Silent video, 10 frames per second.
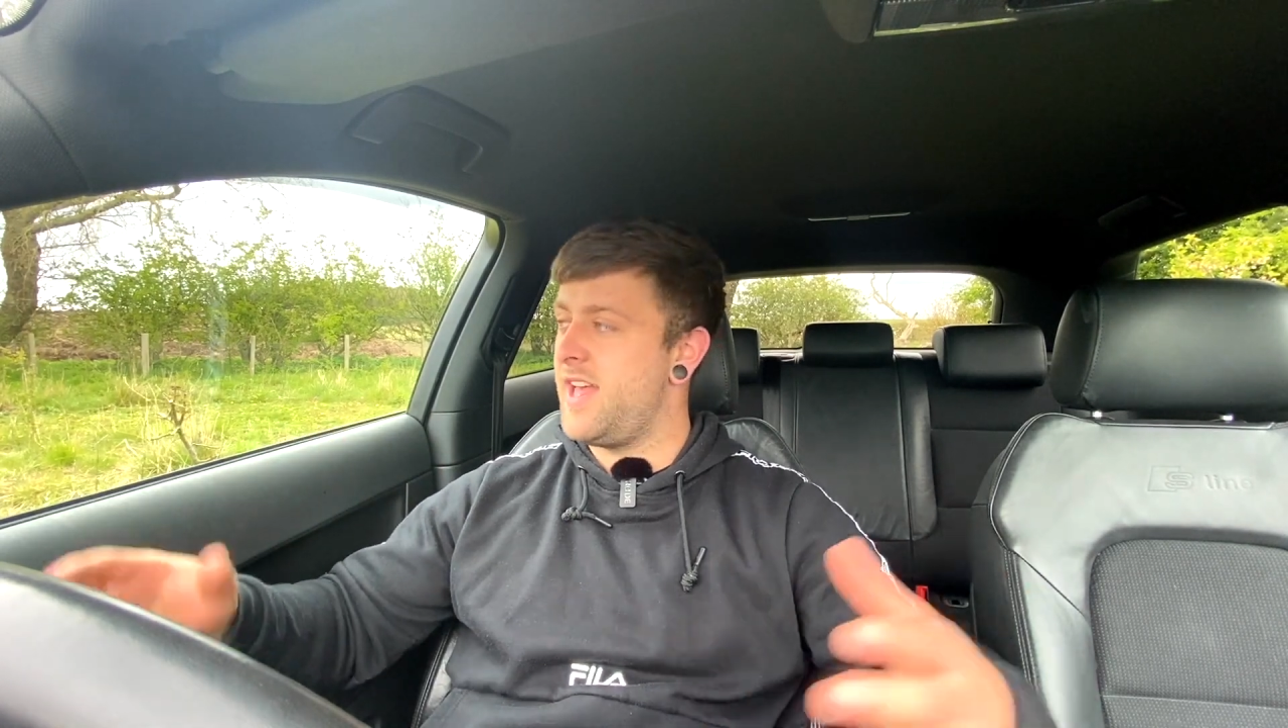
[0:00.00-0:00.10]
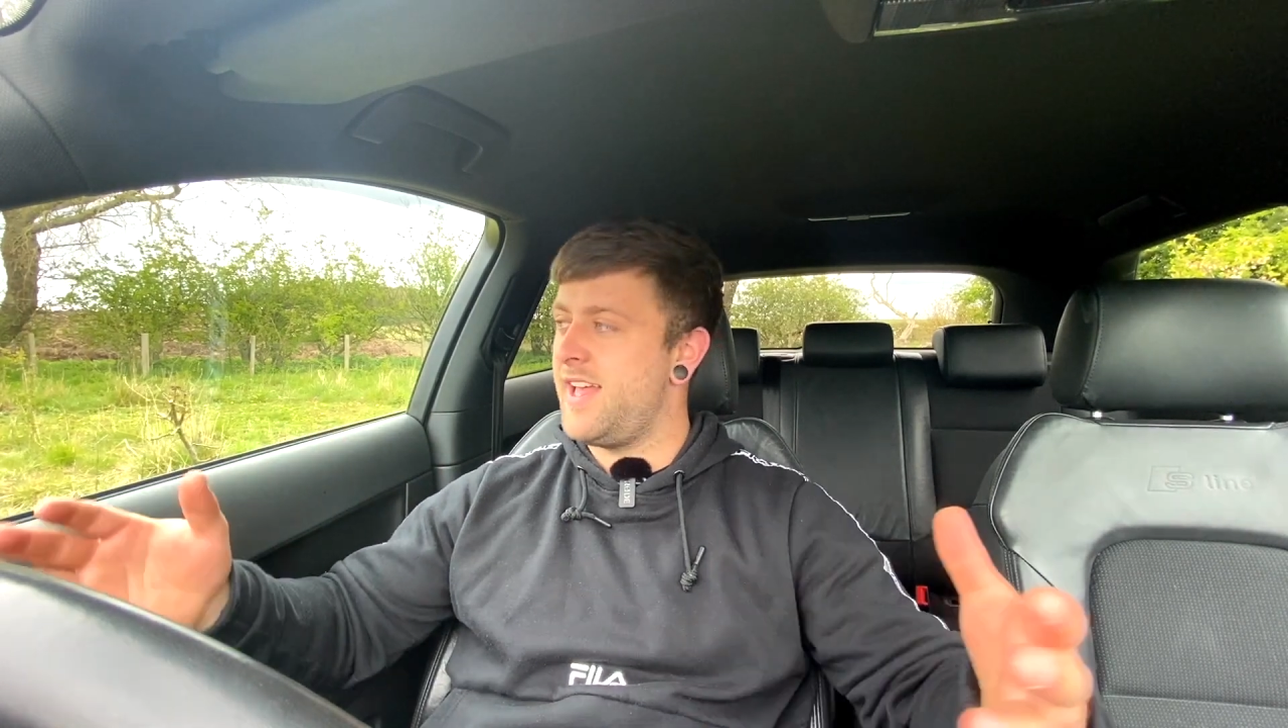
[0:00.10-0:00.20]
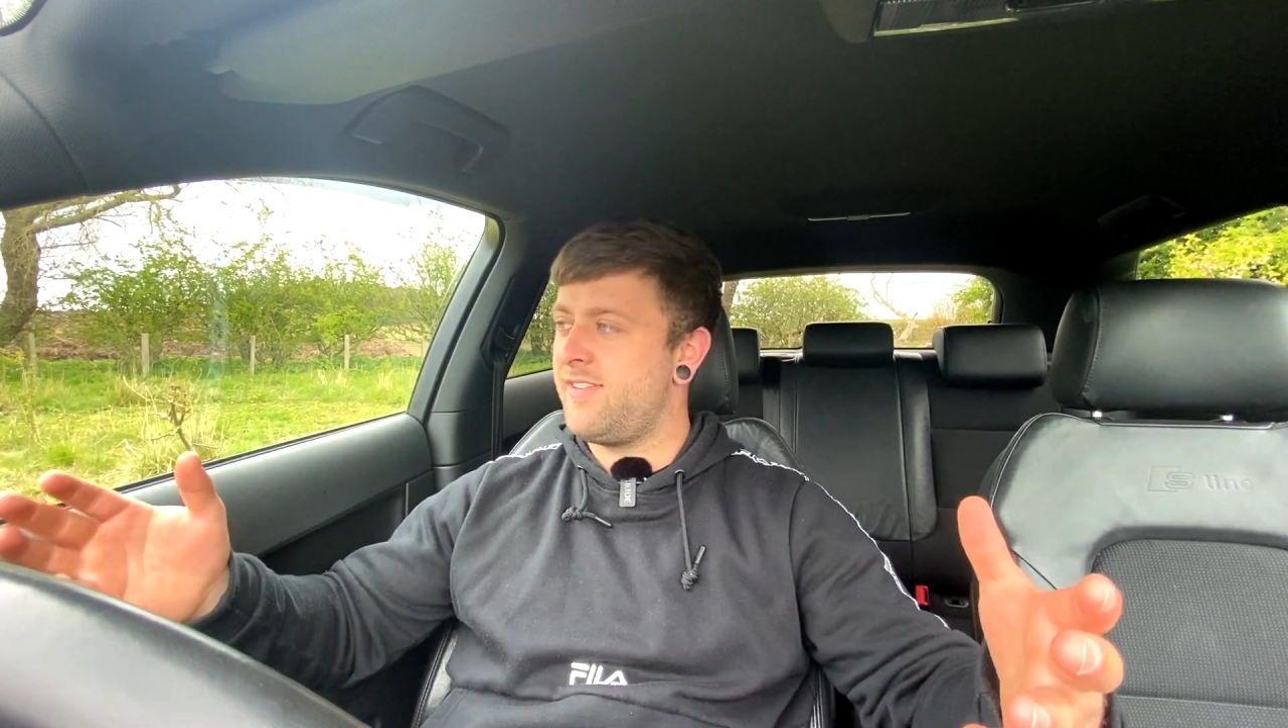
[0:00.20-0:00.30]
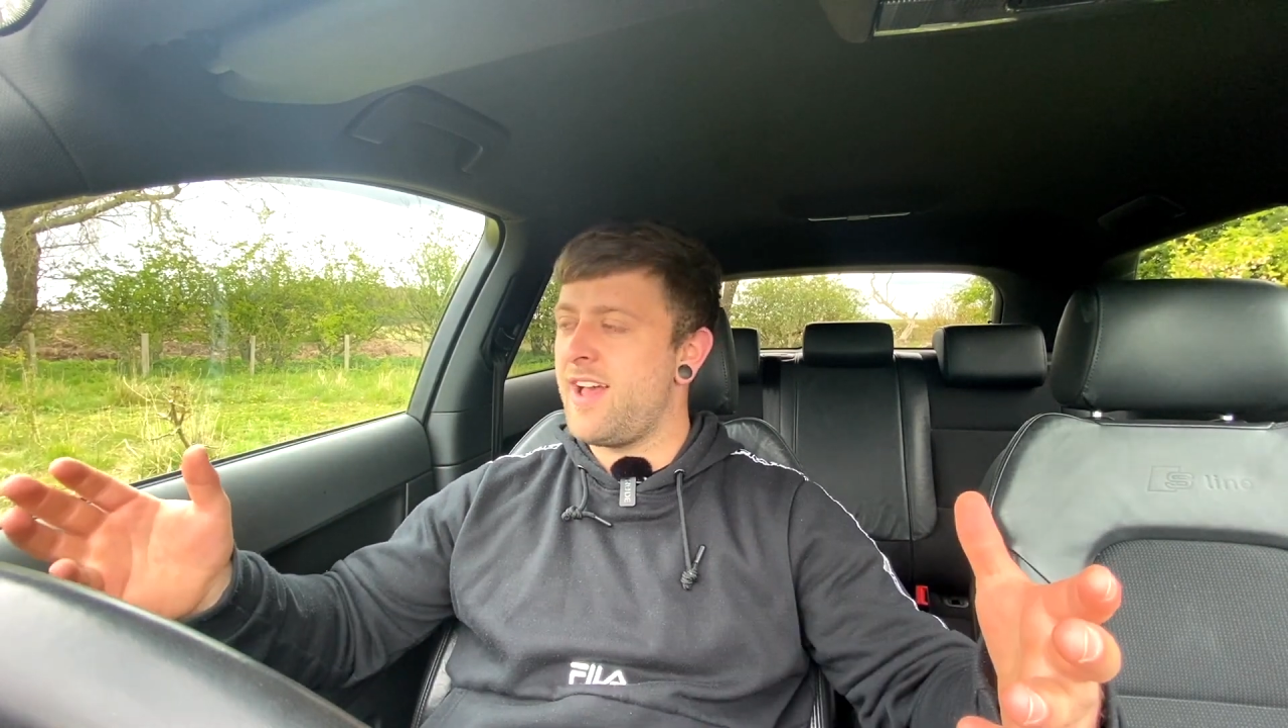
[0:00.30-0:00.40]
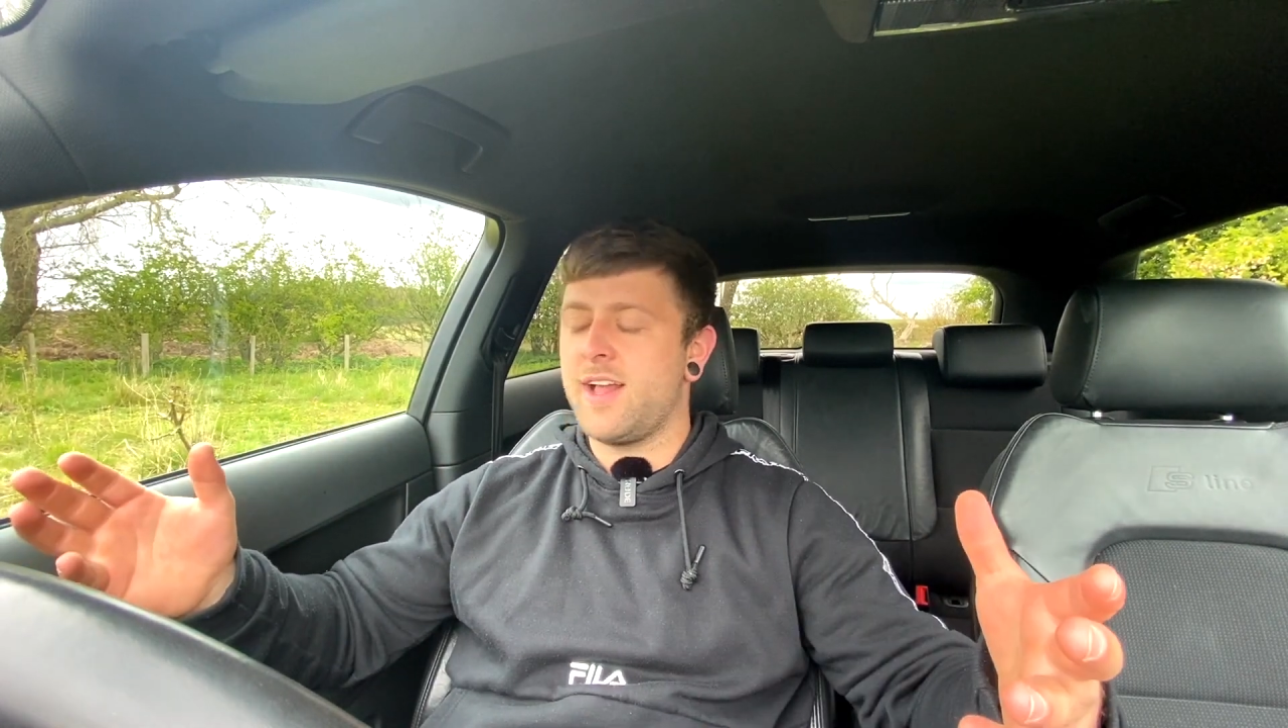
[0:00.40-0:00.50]

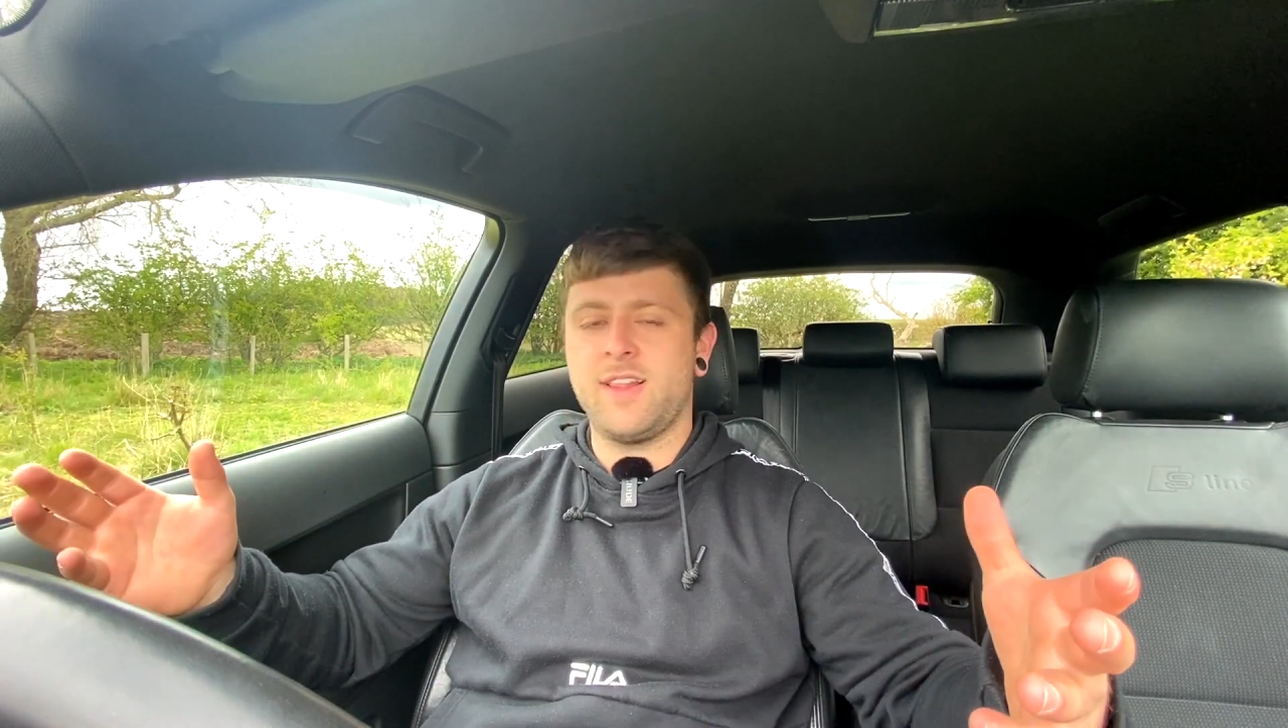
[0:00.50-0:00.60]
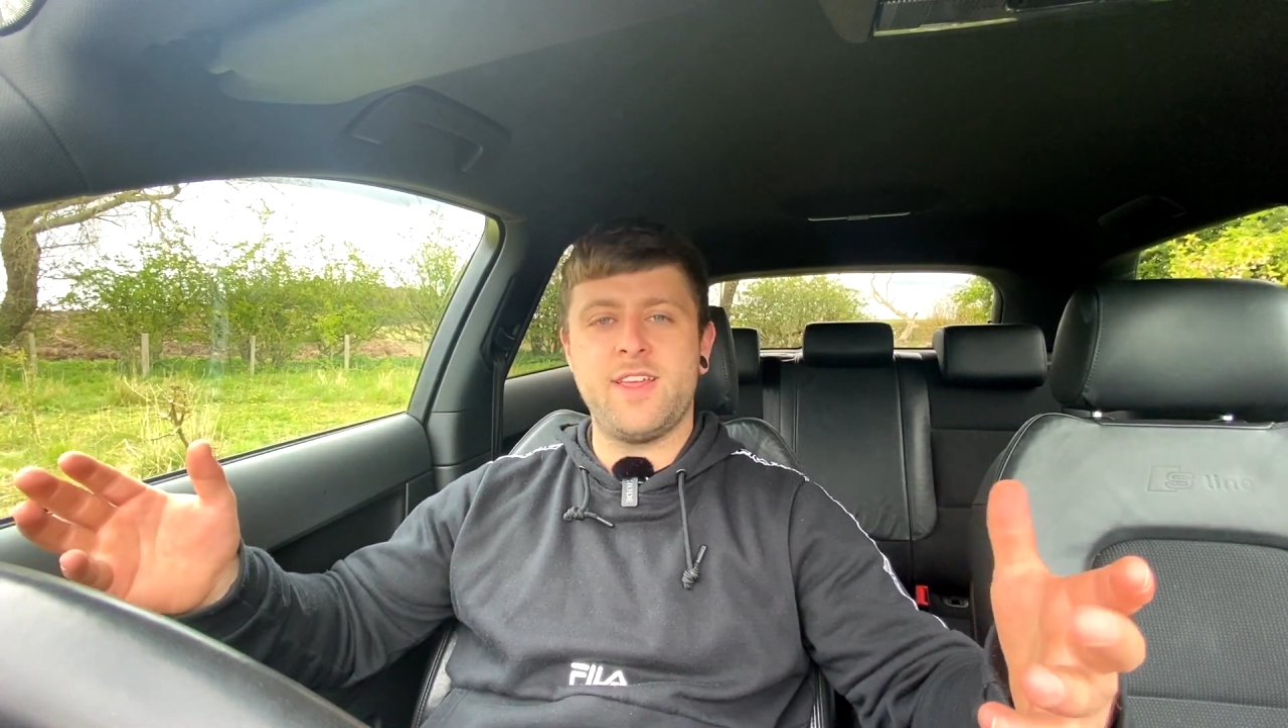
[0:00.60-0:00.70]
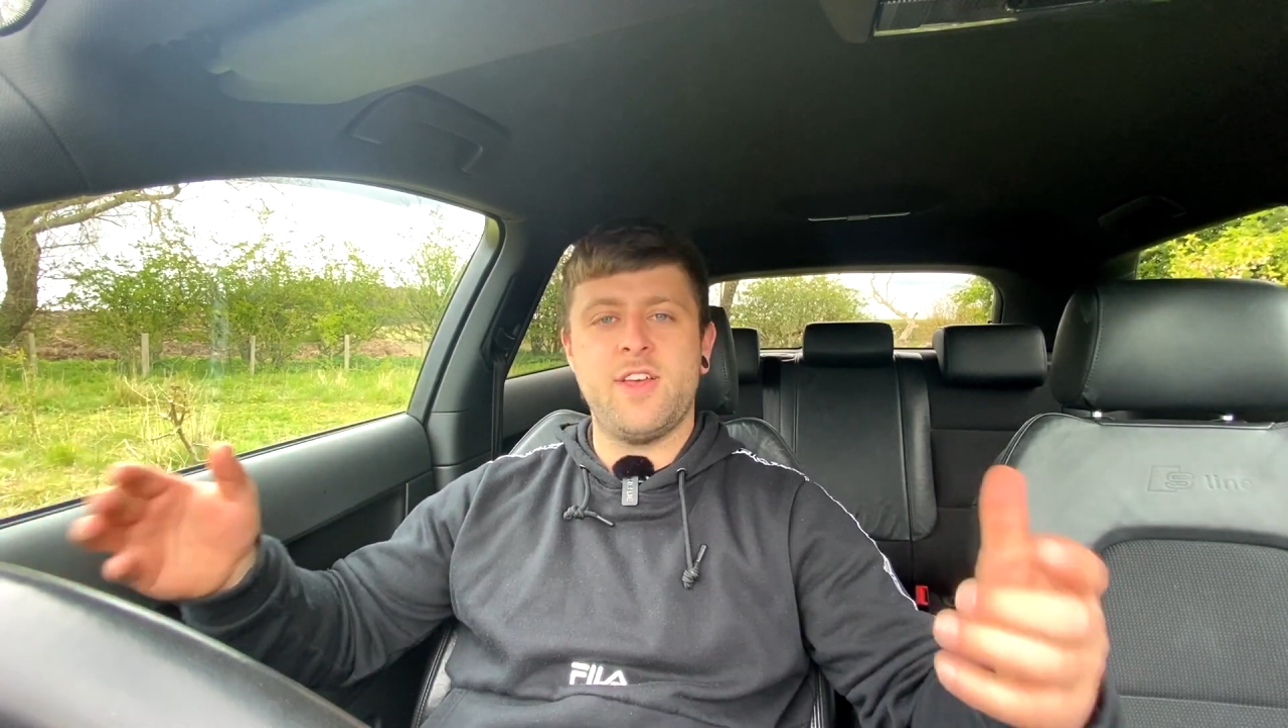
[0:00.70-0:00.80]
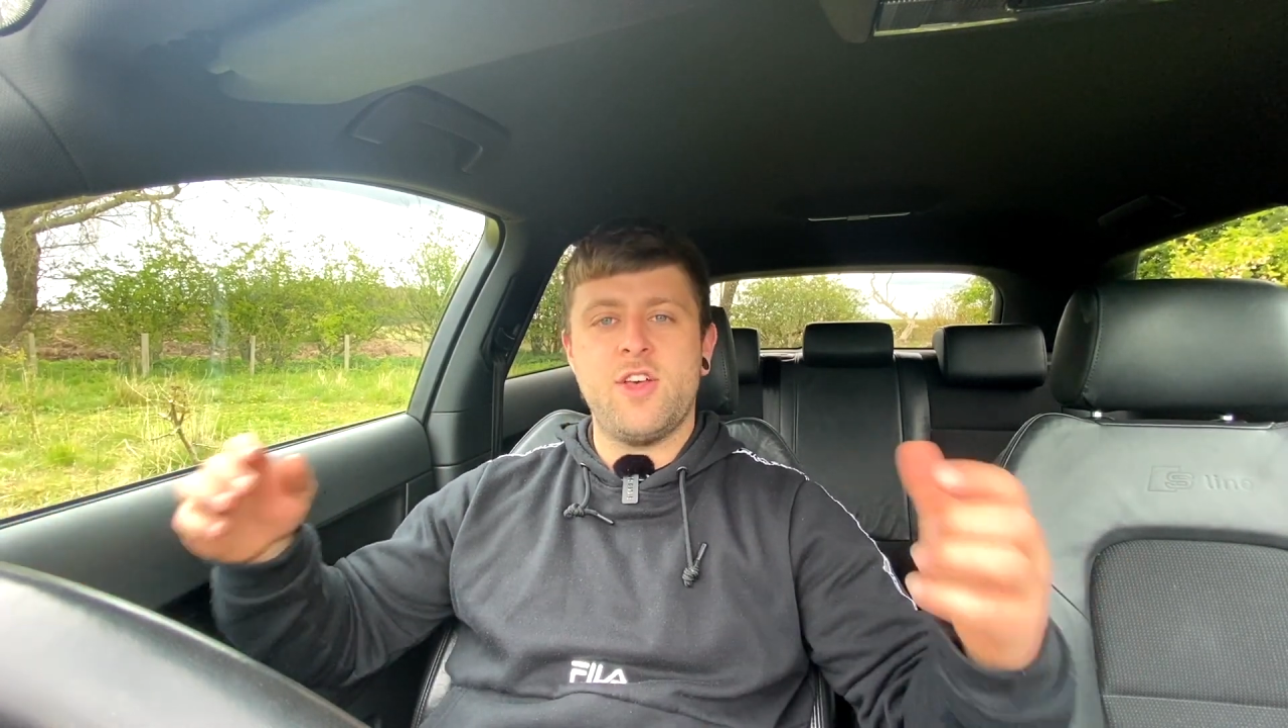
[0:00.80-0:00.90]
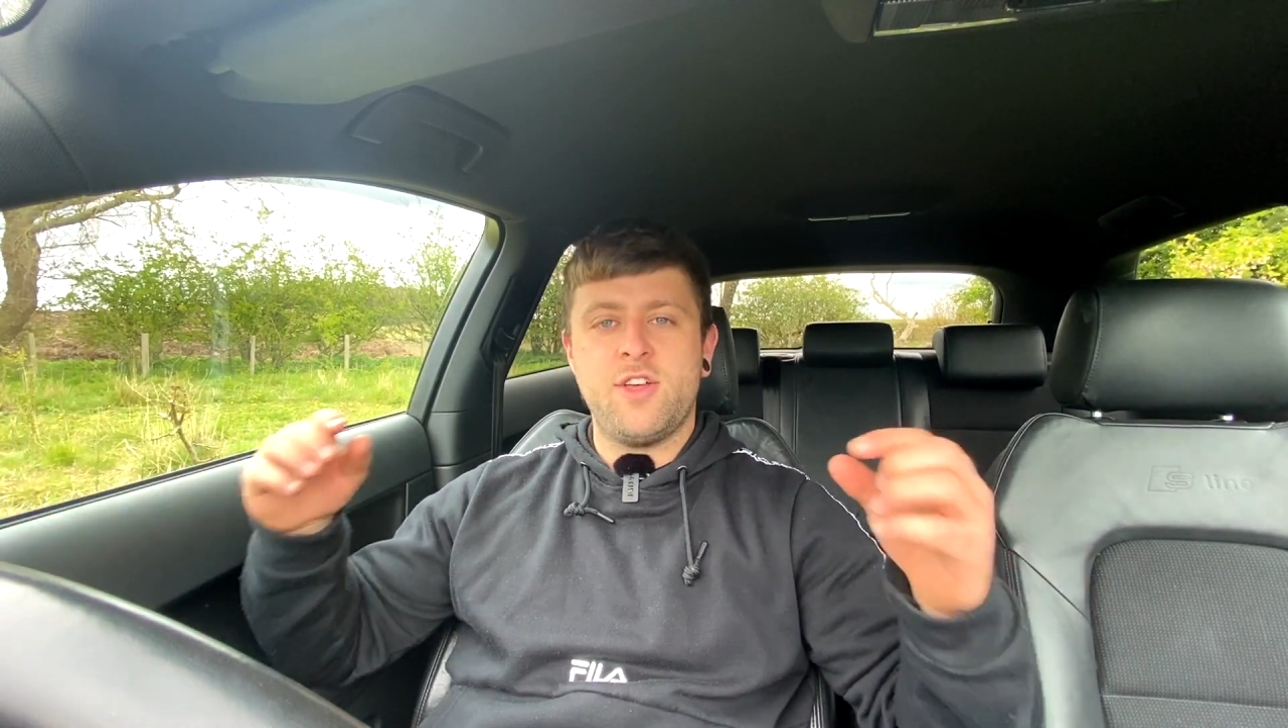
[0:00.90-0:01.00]
Exactly.